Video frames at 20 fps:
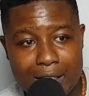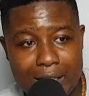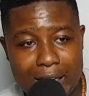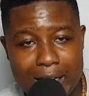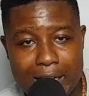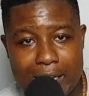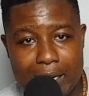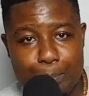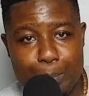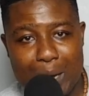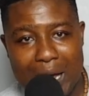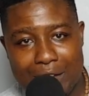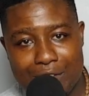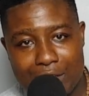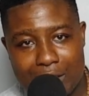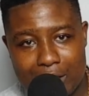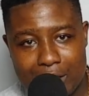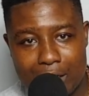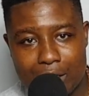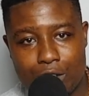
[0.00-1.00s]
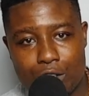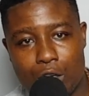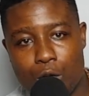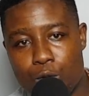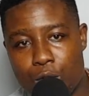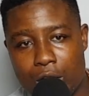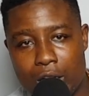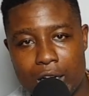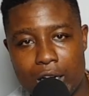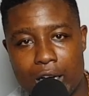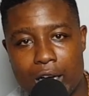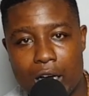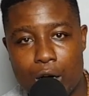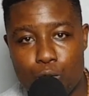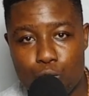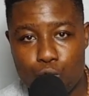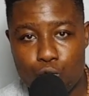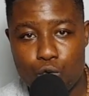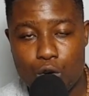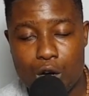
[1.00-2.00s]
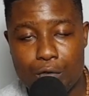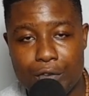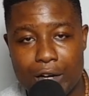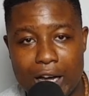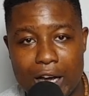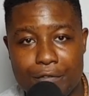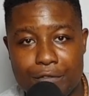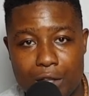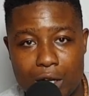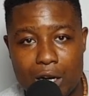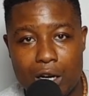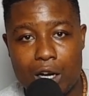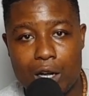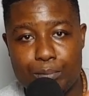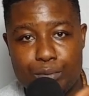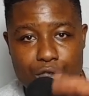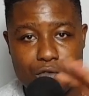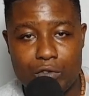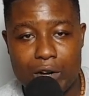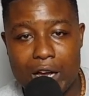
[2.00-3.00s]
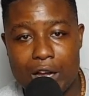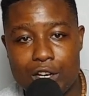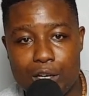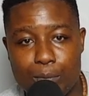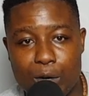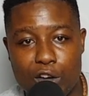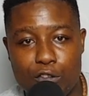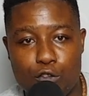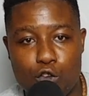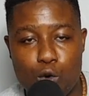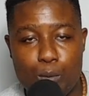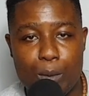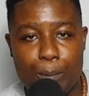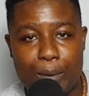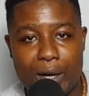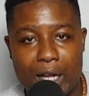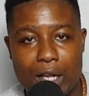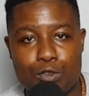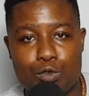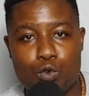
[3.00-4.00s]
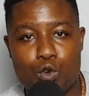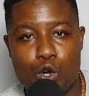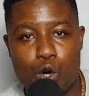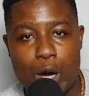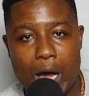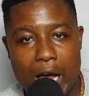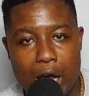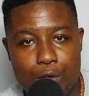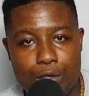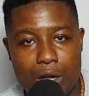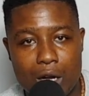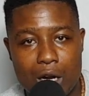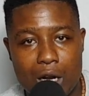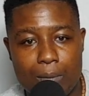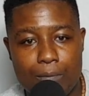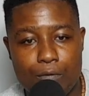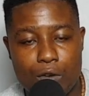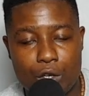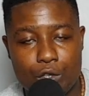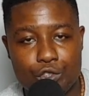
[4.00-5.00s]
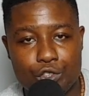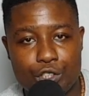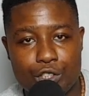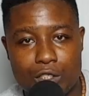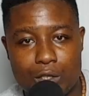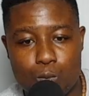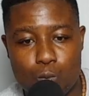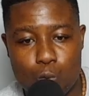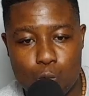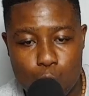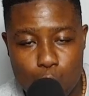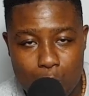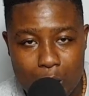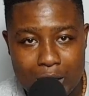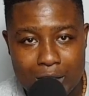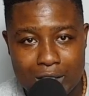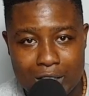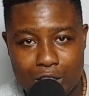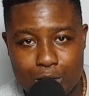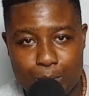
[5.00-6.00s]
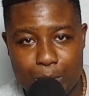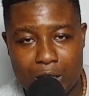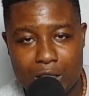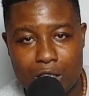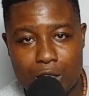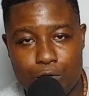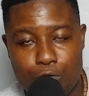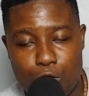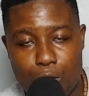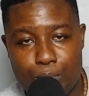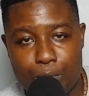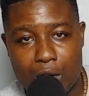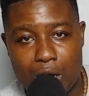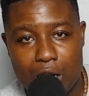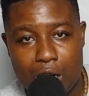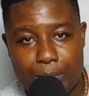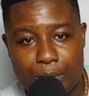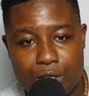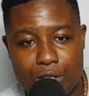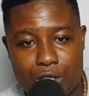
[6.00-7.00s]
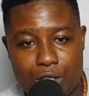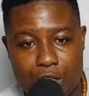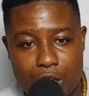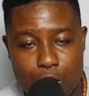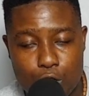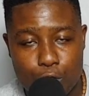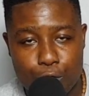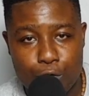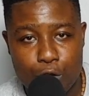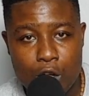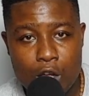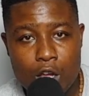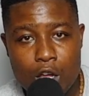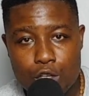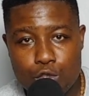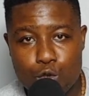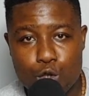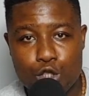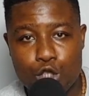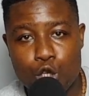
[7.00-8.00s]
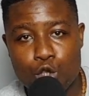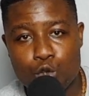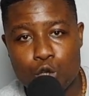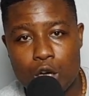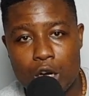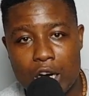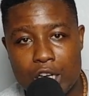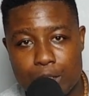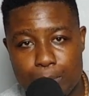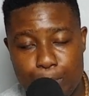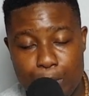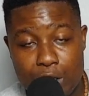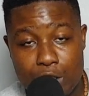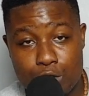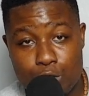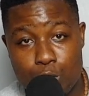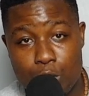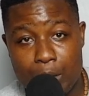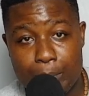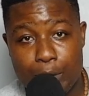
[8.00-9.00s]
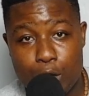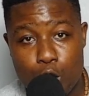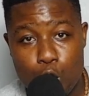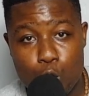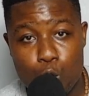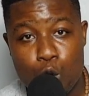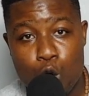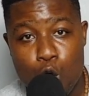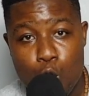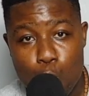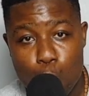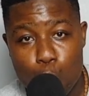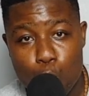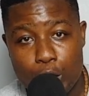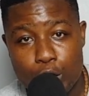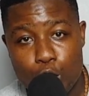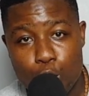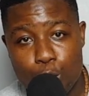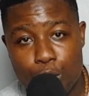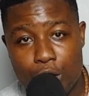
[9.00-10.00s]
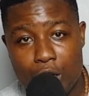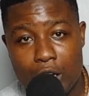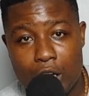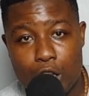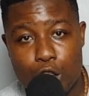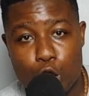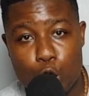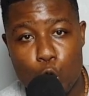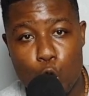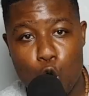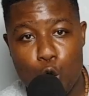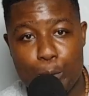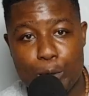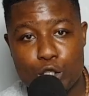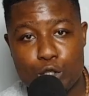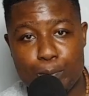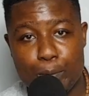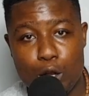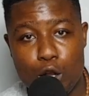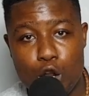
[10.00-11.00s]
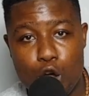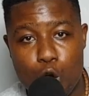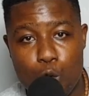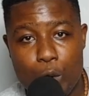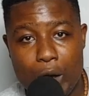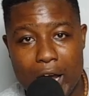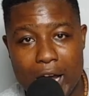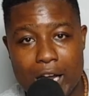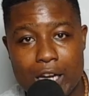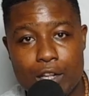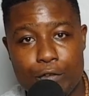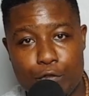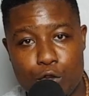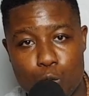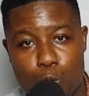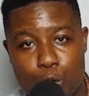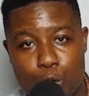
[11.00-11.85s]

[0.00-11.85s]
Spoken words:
in any capacity, I don't care. I would rather have the club surrounded by former players who know how the club functions and what is expected from the club itself. So as usual, guys, please do let me know what you think in the comments below. And if you're